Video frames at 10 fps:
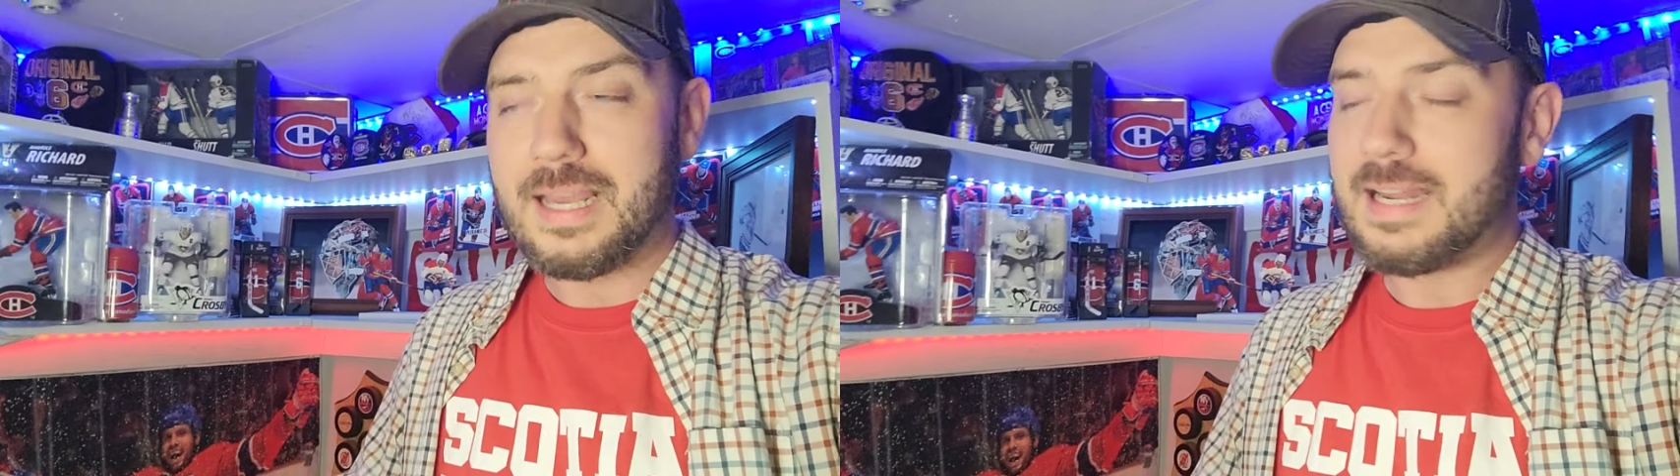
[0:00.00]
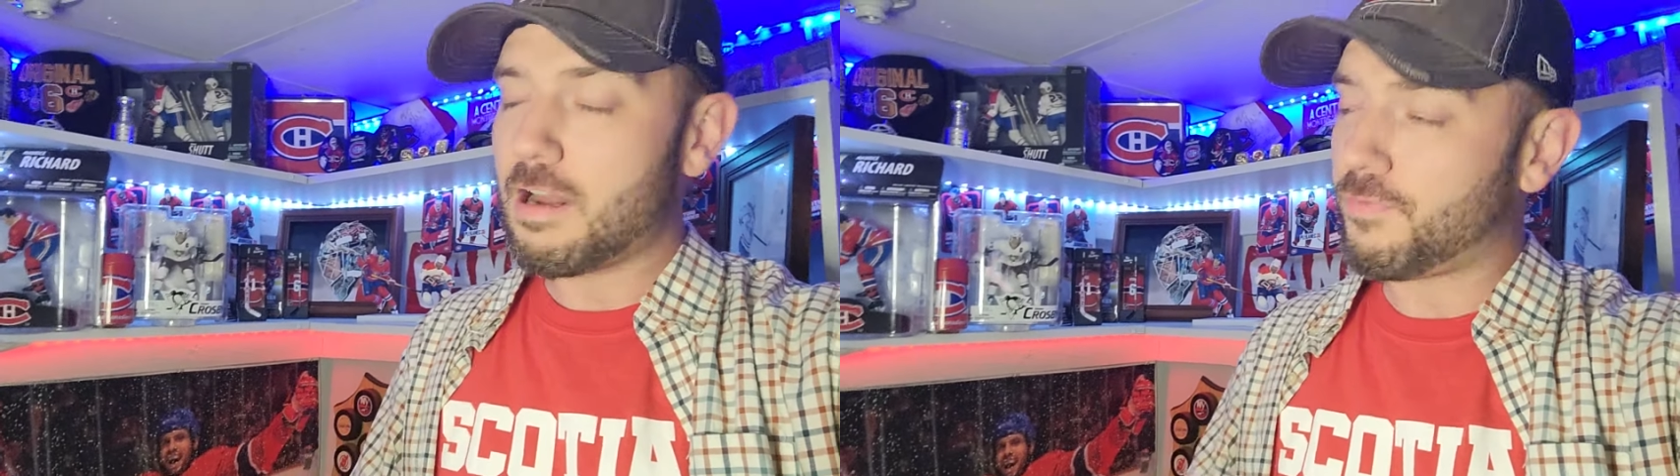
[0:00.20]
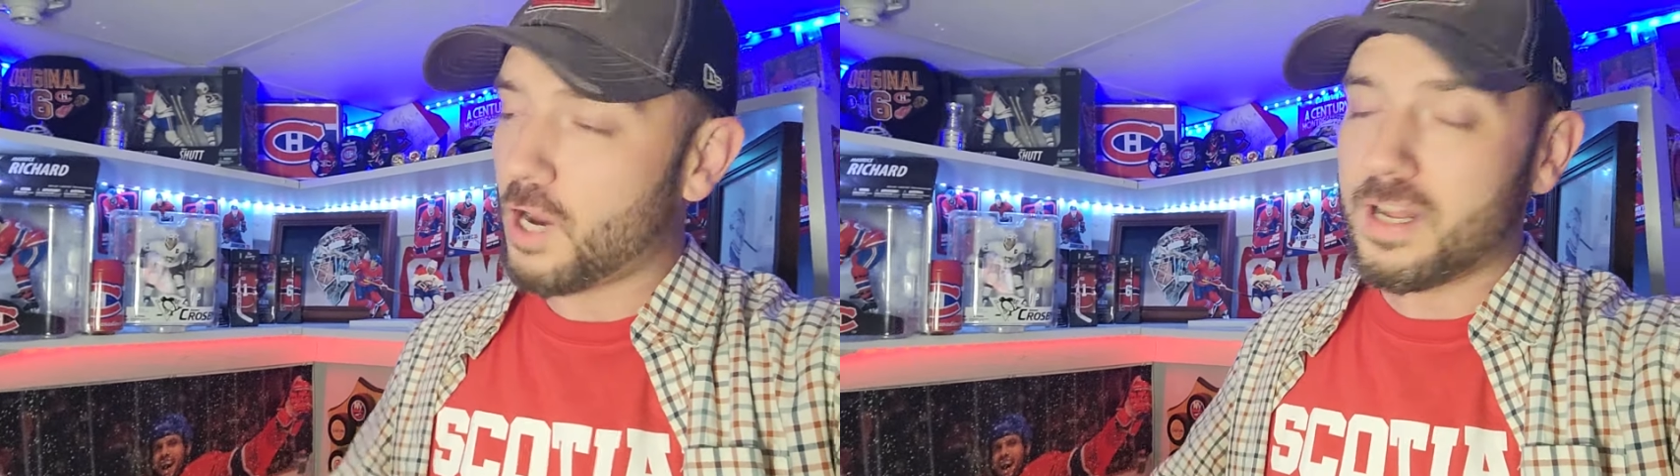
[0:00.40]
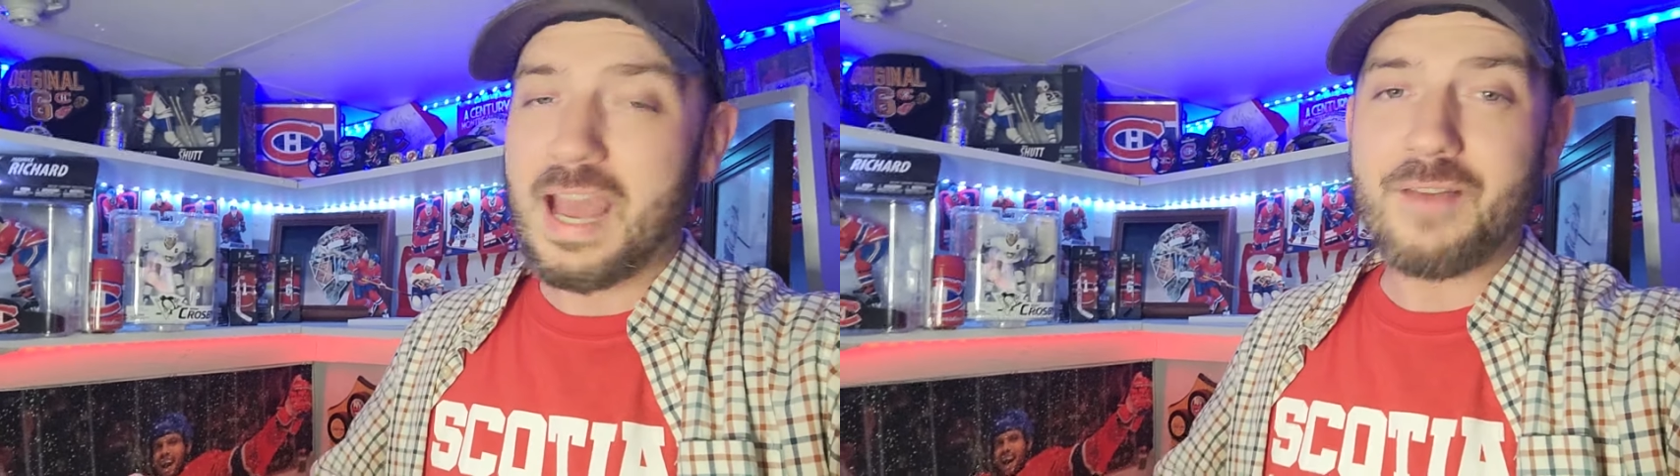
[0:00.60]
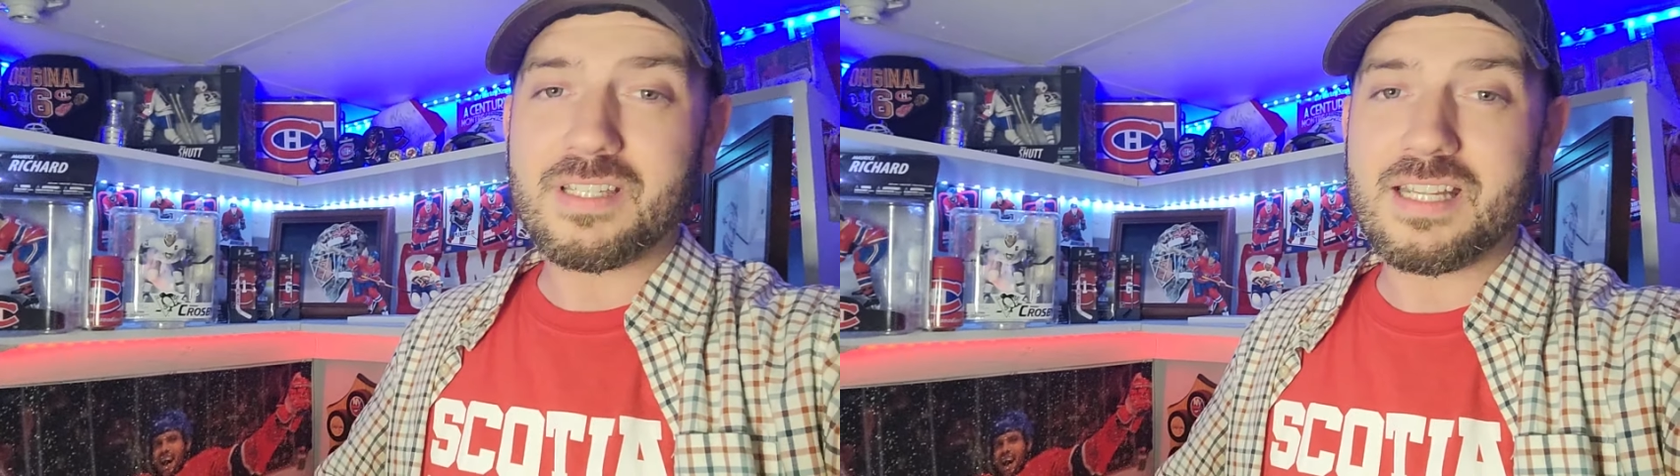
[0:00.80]
Now, if you already
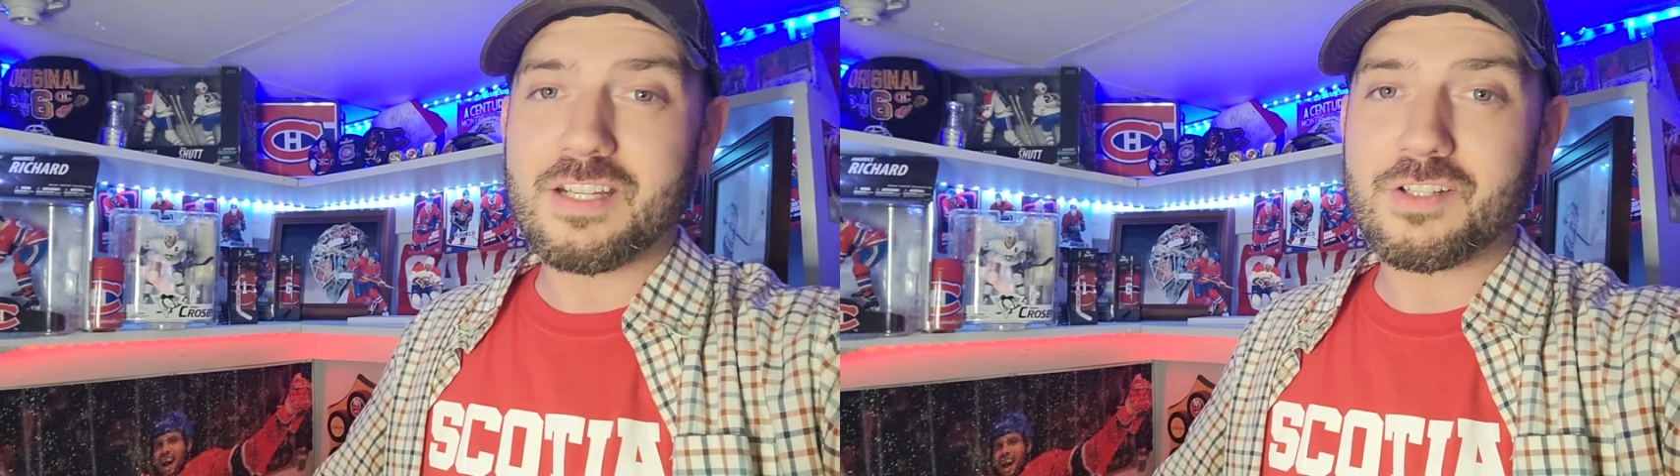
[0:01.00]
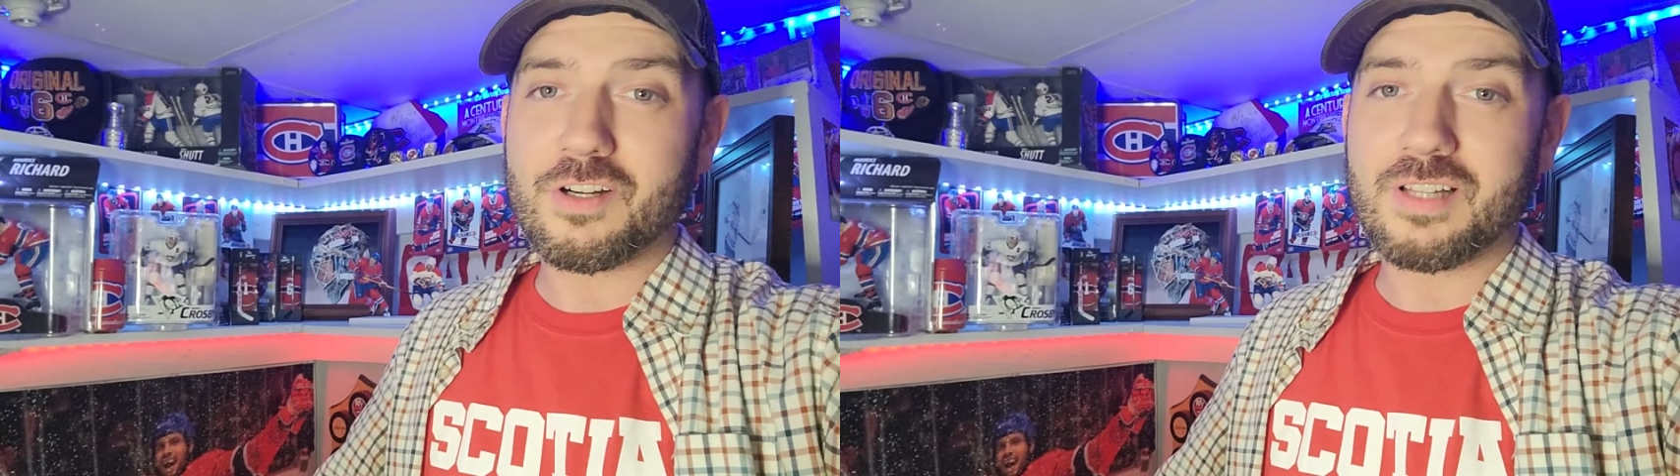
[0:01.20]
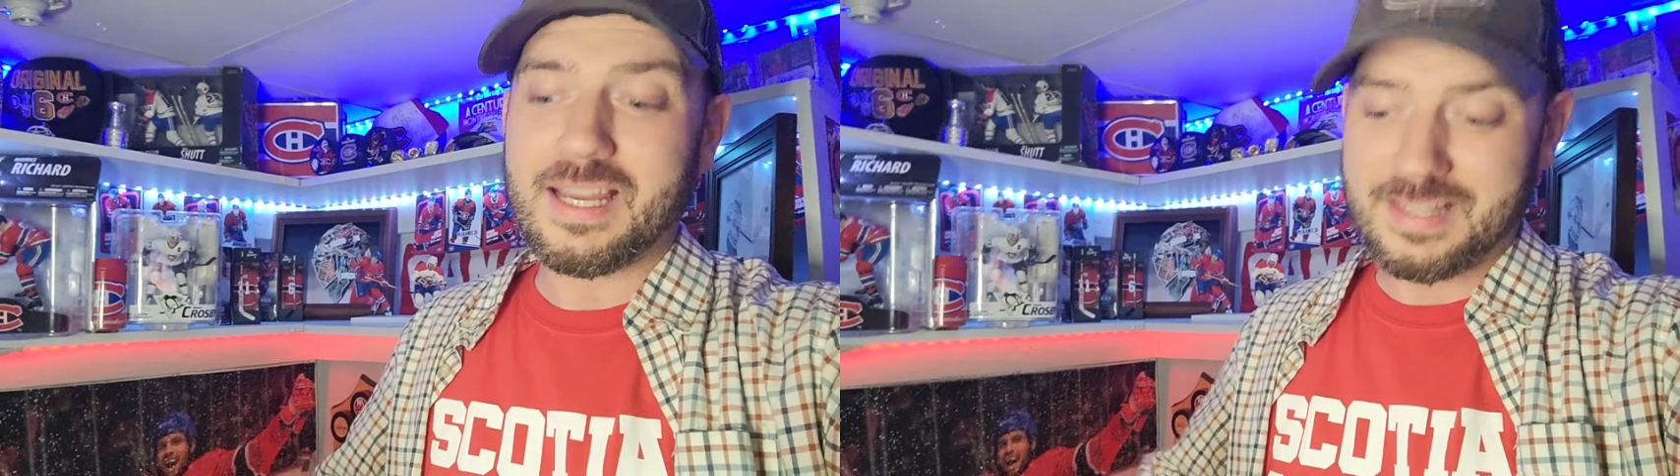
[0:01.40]
have a t-shirt like